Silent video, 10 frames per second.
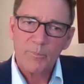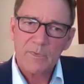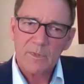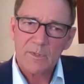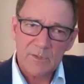
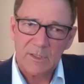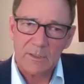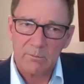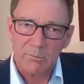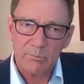This
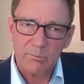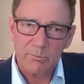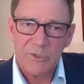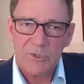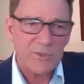can
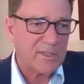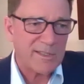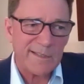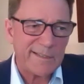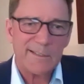produce it
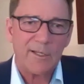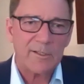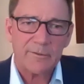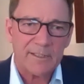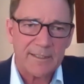at $1
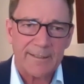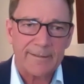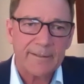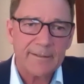a ton.